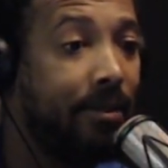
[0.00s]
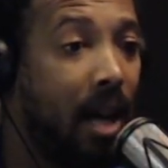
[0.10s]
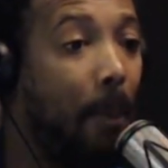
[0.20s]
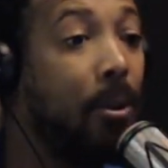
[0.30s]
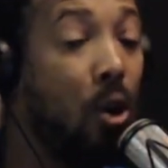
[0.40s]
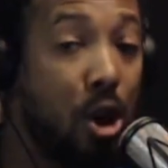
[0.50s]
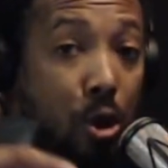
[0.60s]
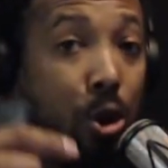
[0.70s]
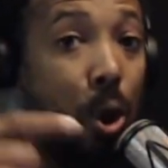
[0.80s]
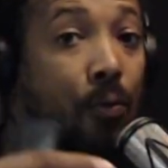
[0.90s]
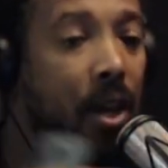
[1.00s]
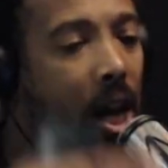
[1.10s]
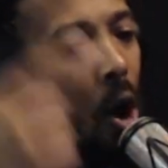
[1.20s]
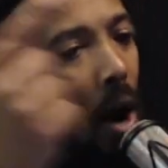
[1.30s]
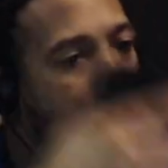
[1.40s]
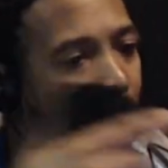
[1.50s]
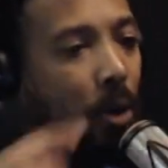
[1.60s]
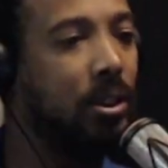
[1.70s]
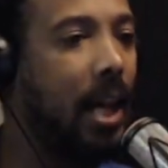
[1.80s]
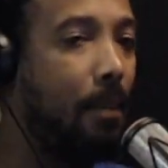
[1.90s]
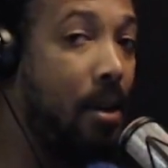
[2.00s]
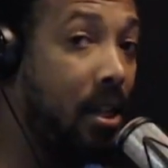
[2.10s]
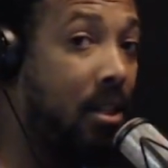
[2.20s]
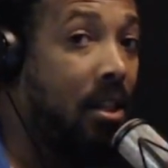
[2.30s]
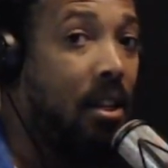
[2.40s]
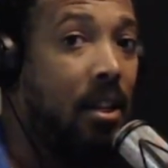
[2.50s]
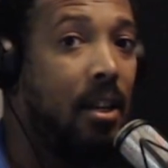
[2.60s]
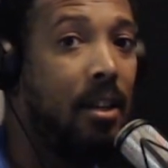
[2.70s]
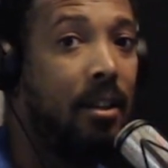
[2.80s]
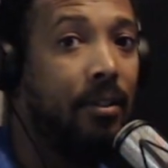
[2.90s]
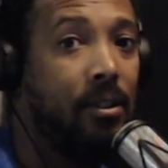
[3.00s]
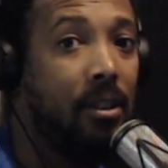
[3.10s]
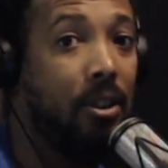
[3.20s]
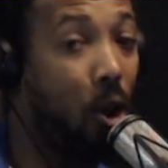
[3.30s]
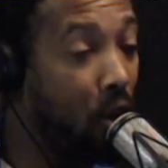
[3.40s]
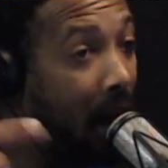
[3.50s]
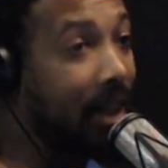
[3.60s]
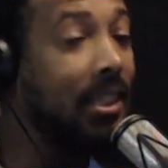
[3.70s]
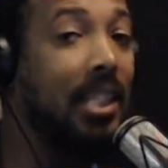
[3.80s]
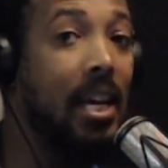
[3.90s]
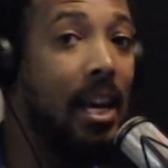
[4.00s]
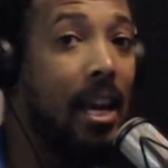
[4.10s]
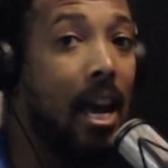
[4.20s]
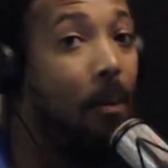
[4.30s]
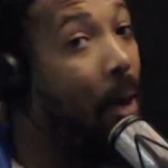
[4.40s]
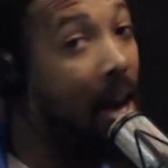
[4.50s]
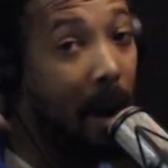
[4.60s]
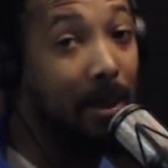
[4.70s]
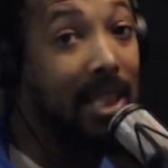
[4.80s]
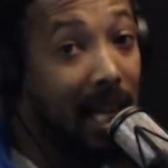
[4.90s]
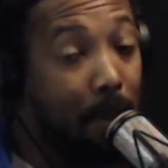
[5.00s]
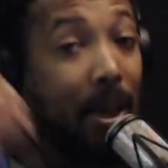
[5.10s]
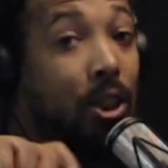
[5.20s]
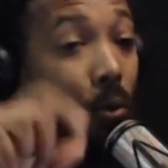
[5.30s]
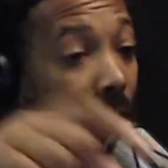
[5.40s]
I'm gonna do a YouTube video and post that bitch, so y'all can see it. And I'm gonna take a picture with her and